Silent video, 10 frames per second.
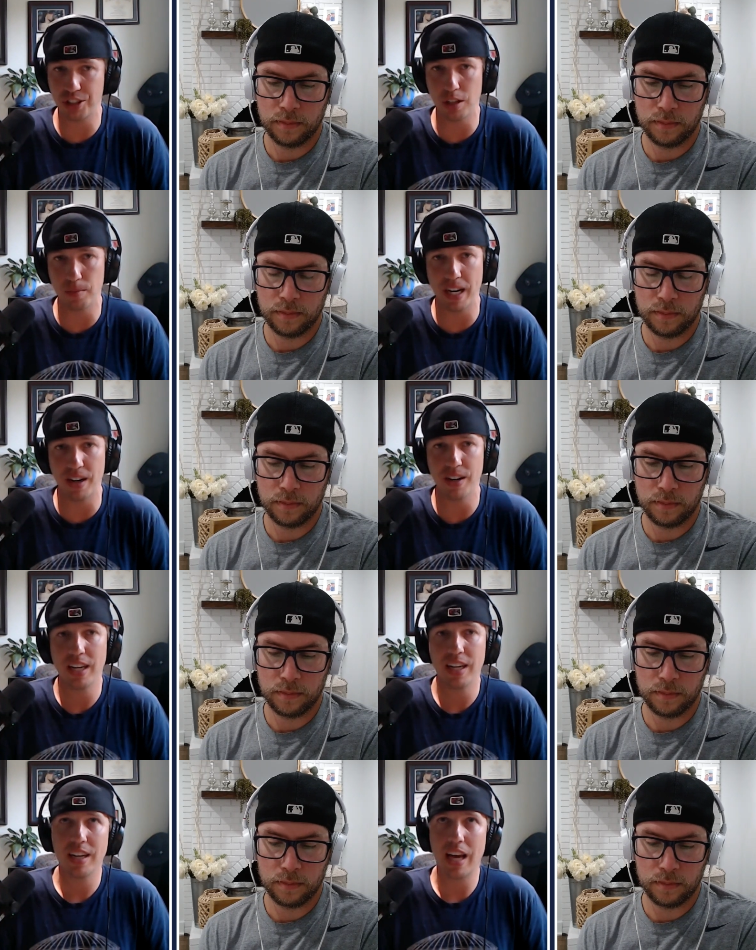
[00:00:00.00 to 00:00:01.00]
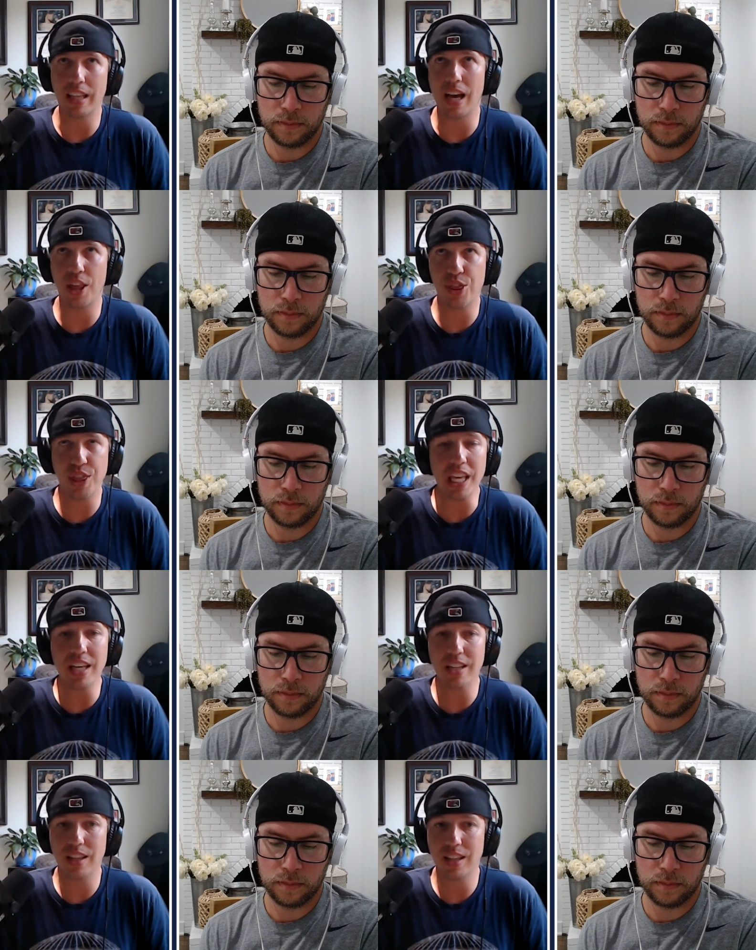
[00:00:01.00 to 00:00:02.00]
Speaker 1: last year about I, I
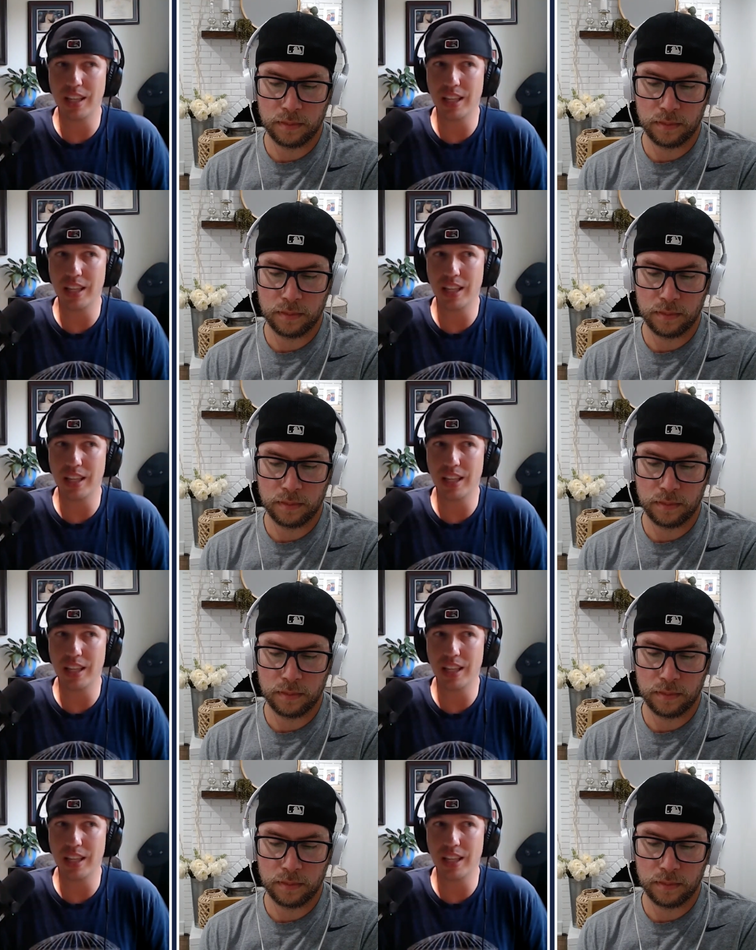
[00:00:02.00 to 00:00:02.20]
think